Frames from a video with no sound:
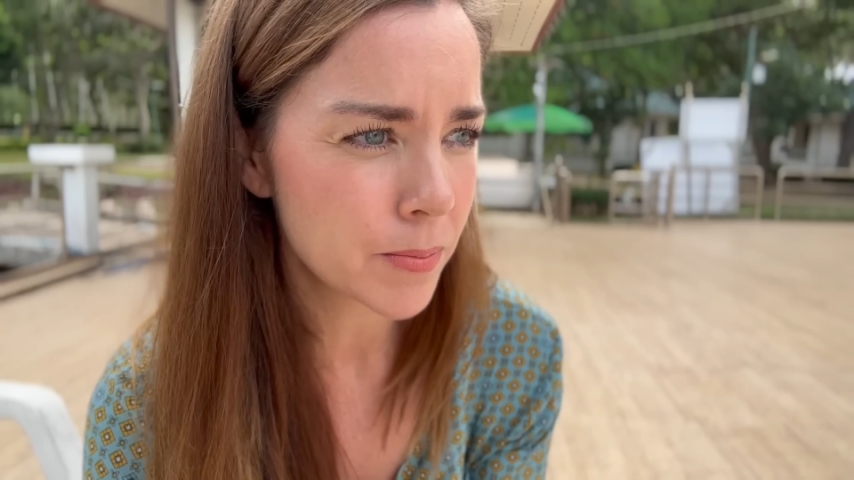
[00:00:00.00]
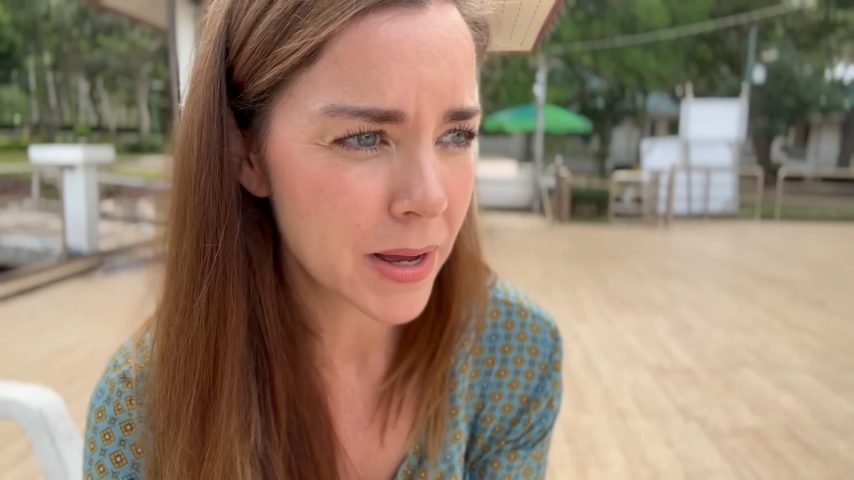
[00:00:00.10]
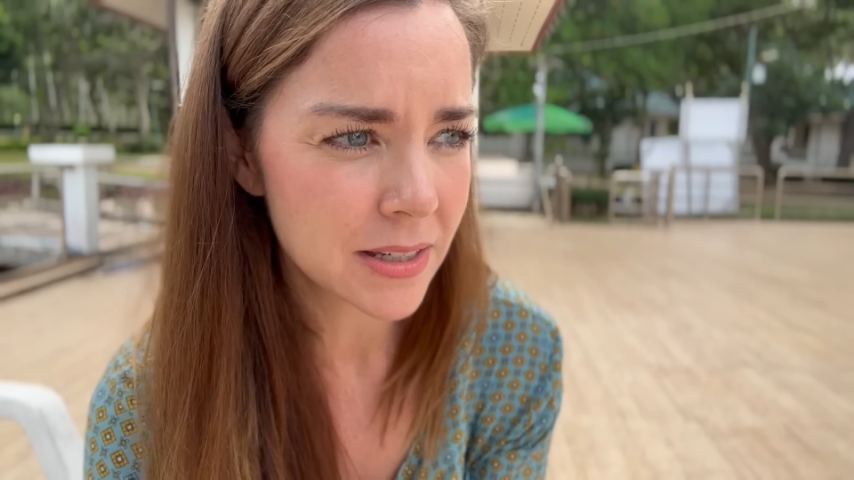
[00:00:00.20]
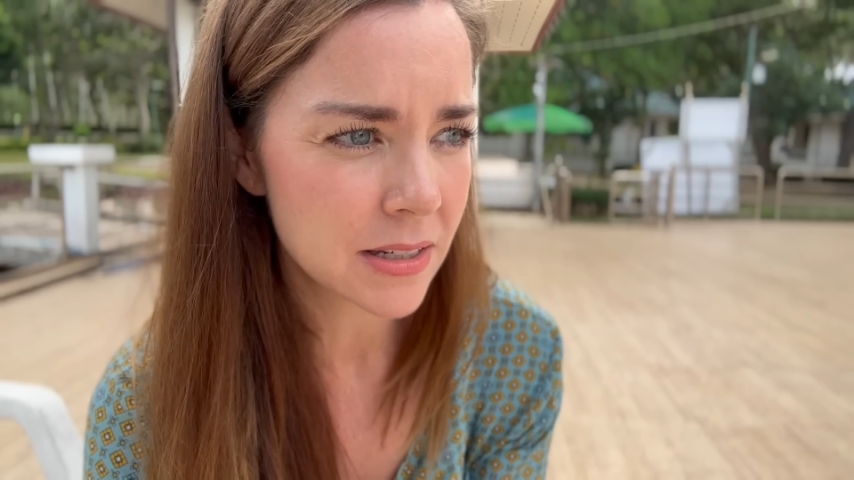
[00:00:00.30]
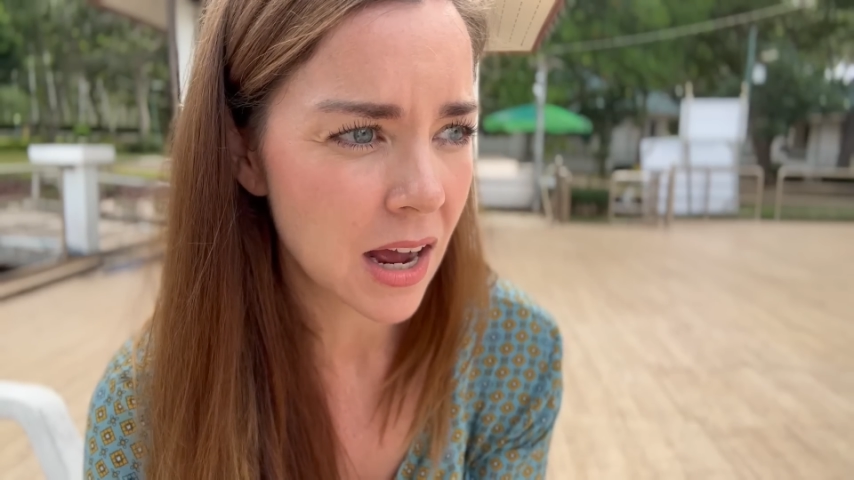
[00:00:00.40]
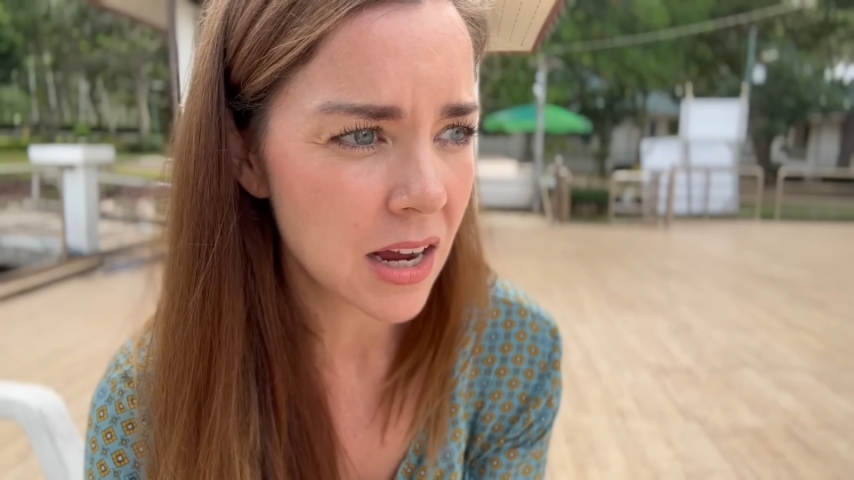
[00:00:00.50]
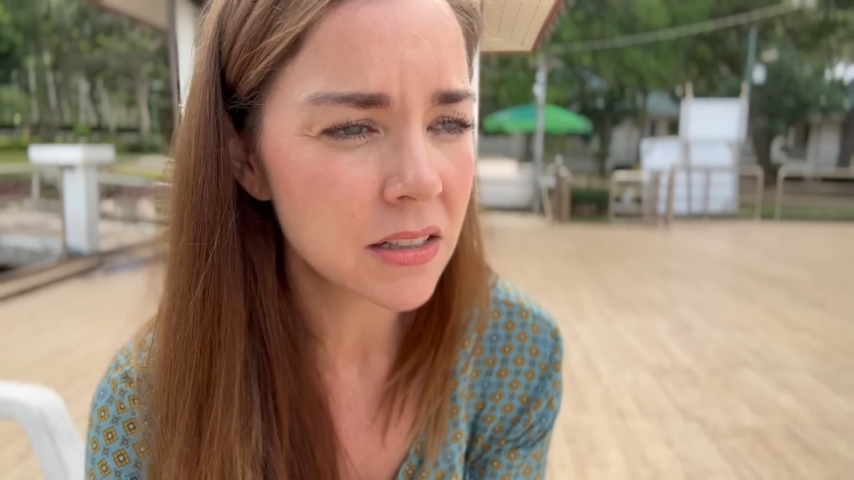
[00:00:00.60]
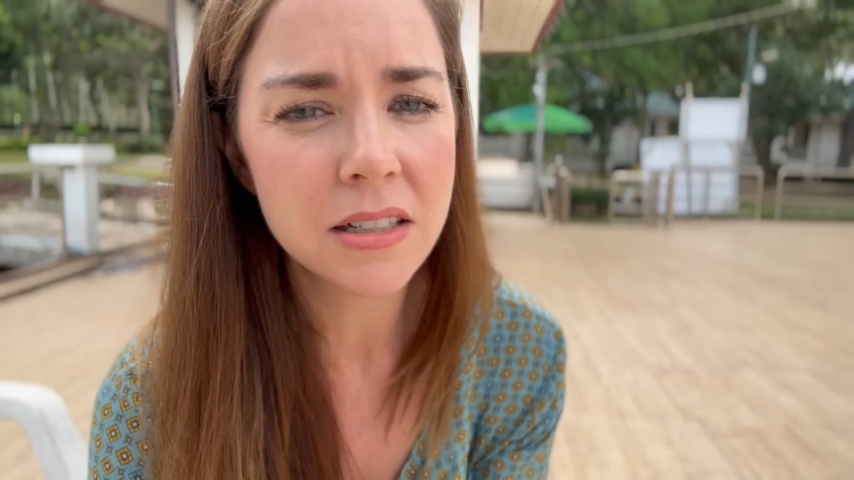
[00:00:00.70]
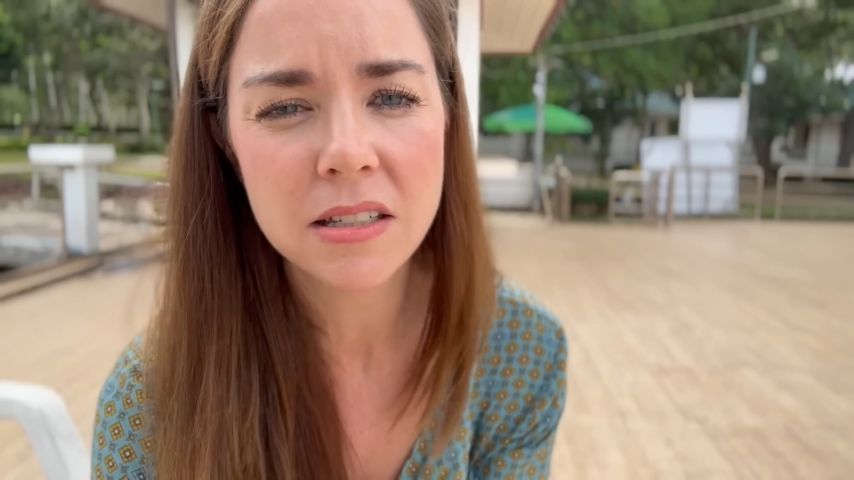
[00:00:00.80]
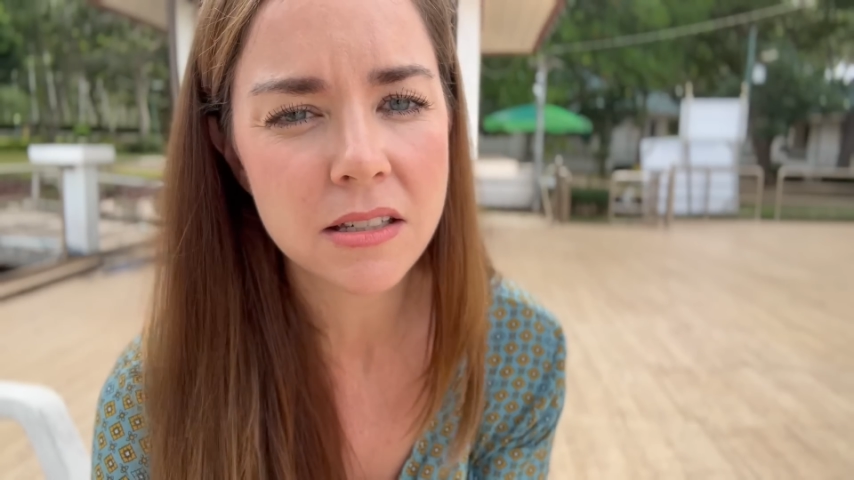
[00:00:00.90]
best
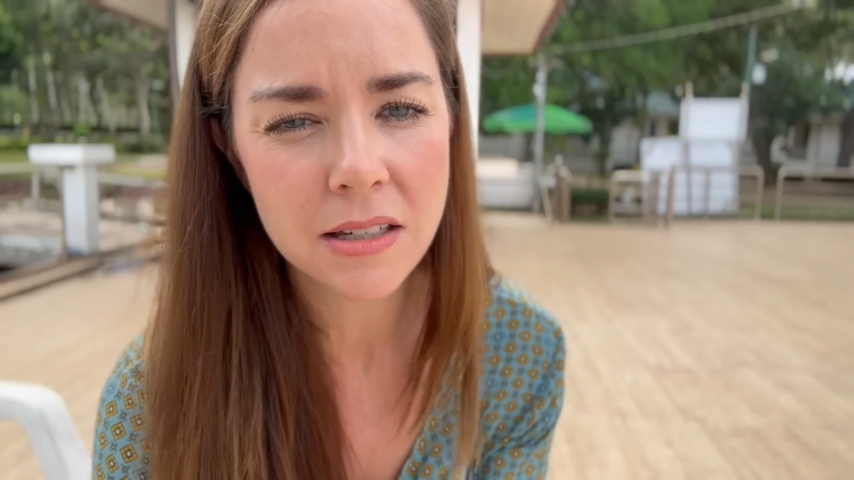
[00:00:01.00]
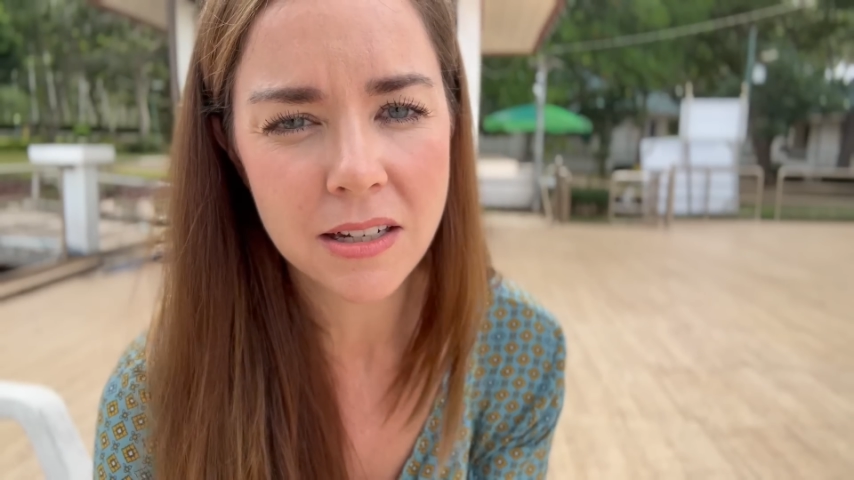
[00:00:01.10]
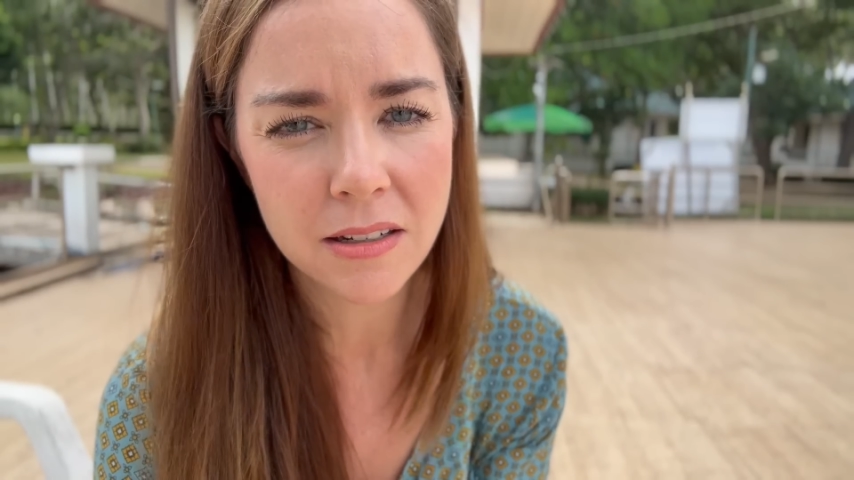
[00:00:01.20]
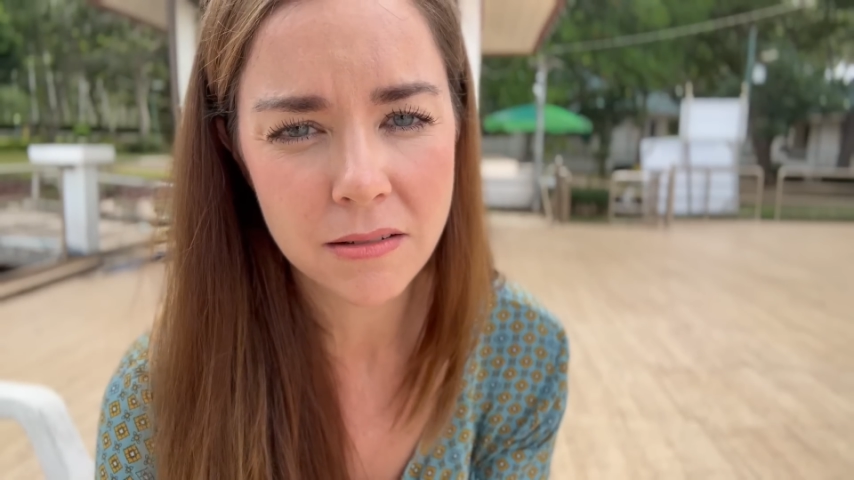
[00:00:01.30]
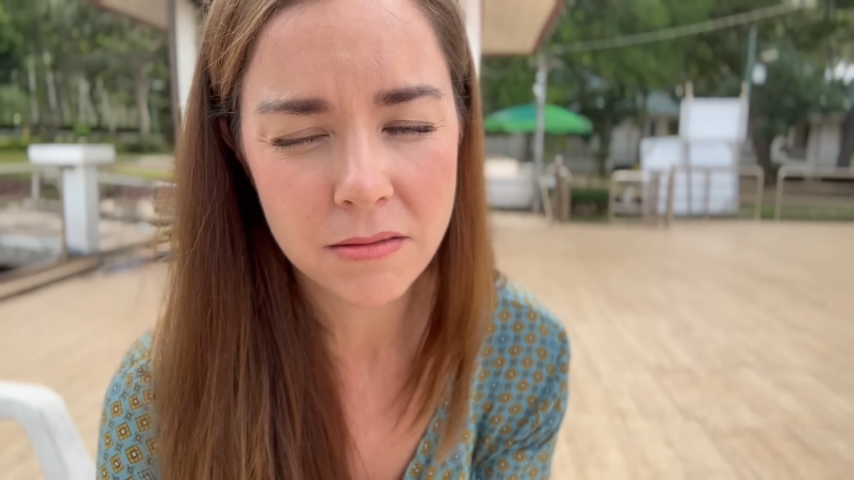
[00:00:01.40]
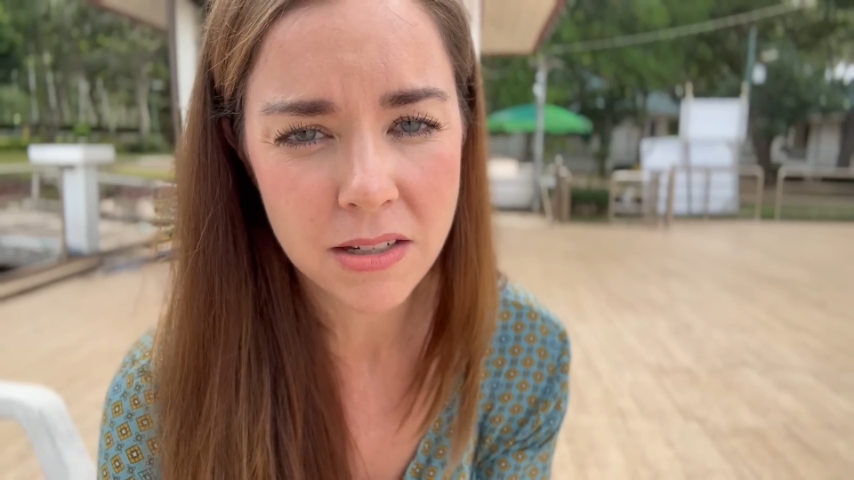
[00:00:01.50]
islands in